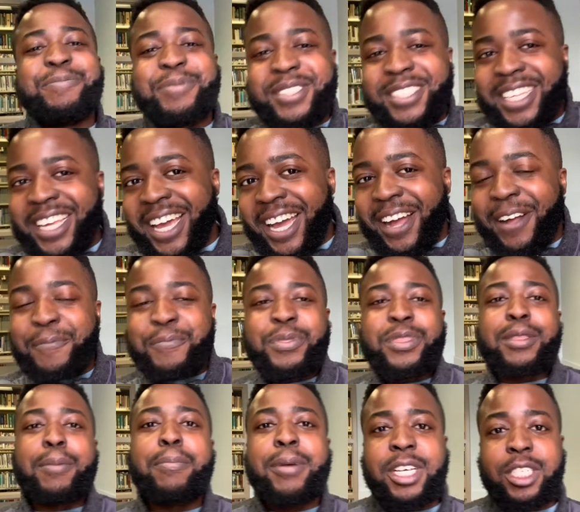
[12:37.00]
yeah.
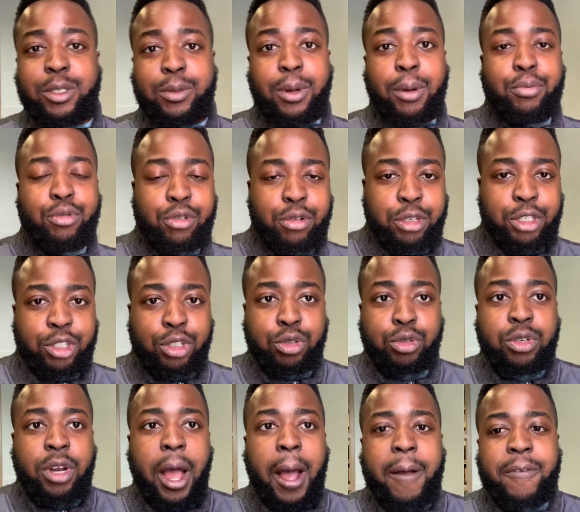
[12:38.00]
The best approach to
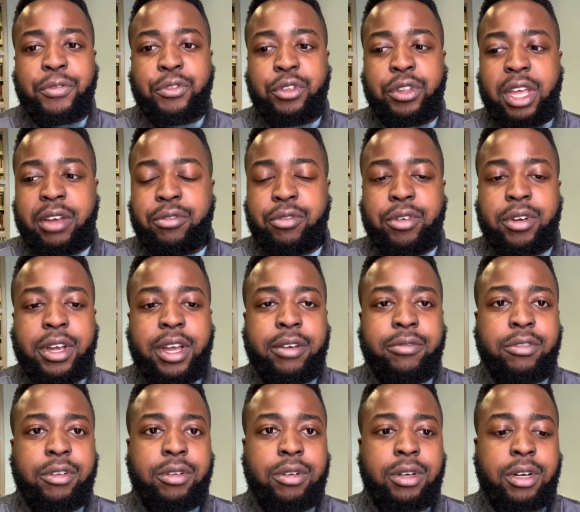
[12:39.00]
never
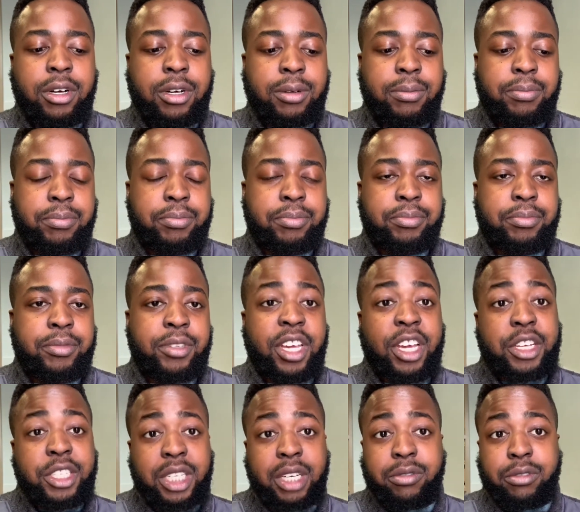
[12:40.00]
ever get
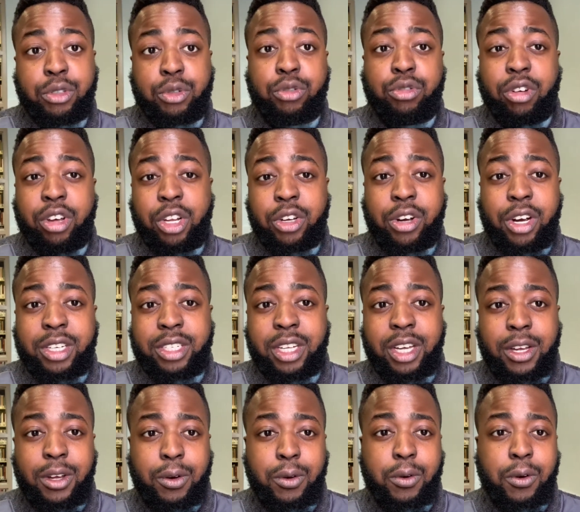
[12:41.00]
yourself into credit card
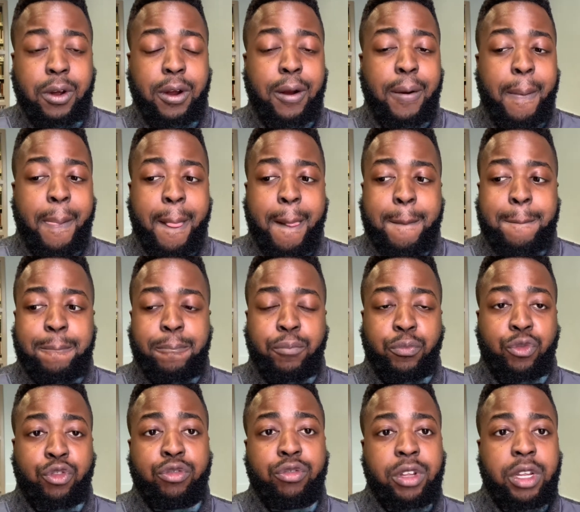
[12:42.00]
debt or
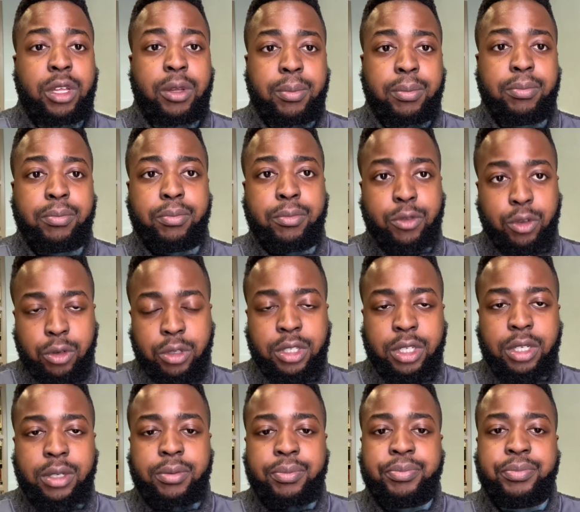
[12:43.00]
to really use
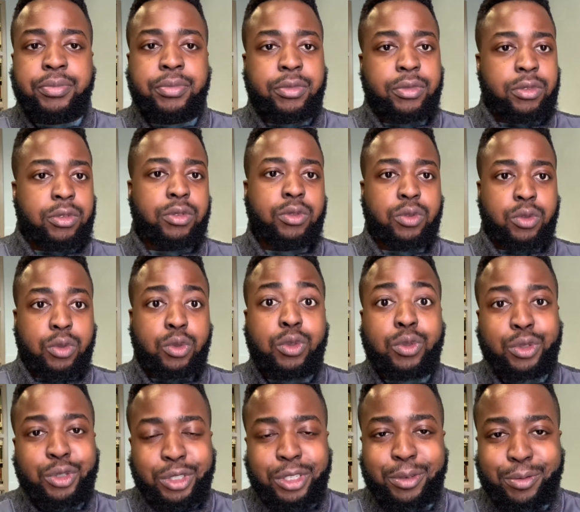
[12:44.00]
it,
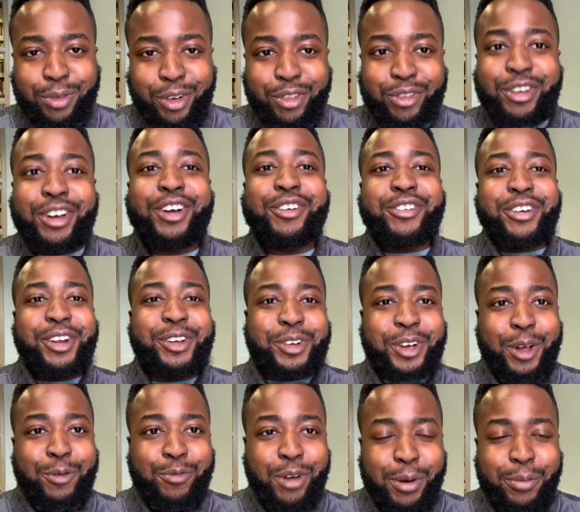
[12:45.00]
to use a credit
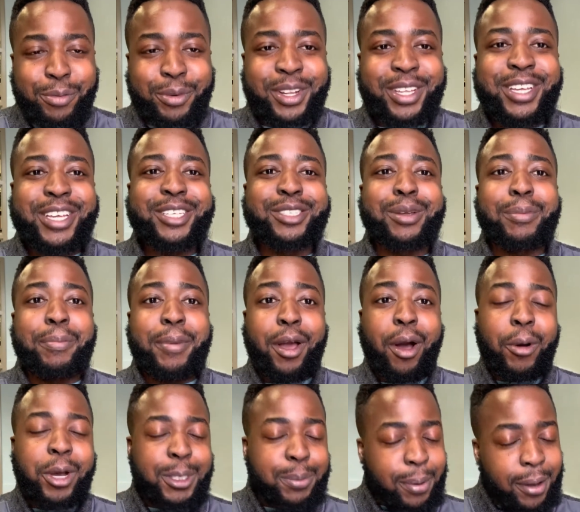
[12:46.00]
card properly, is to
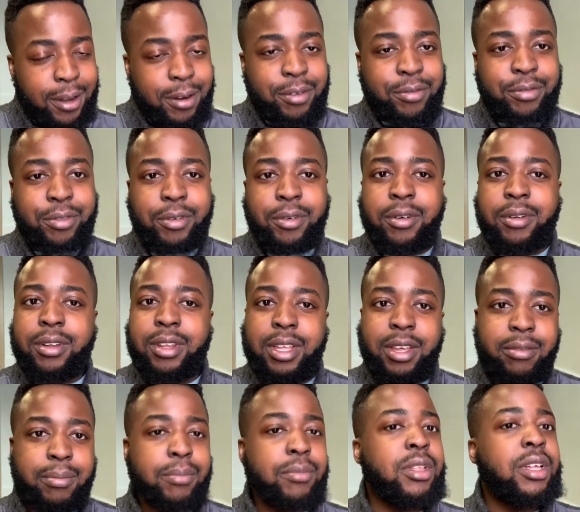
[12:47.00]
always pay it in full.
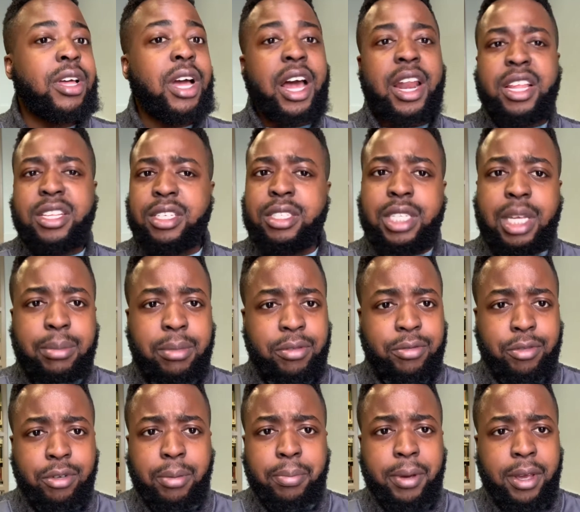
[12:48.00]
At least I did
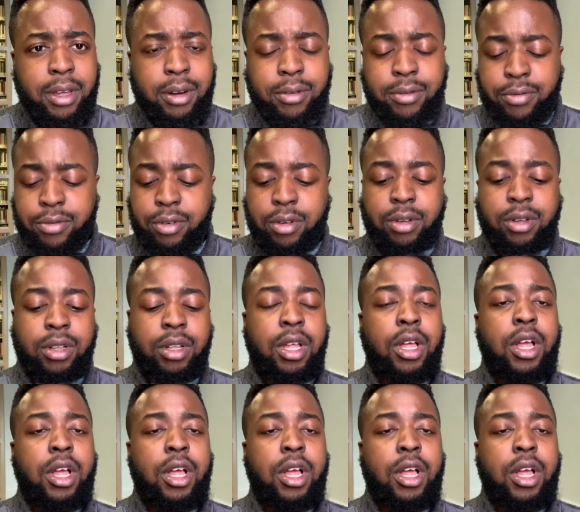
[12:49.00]
before, paid in full.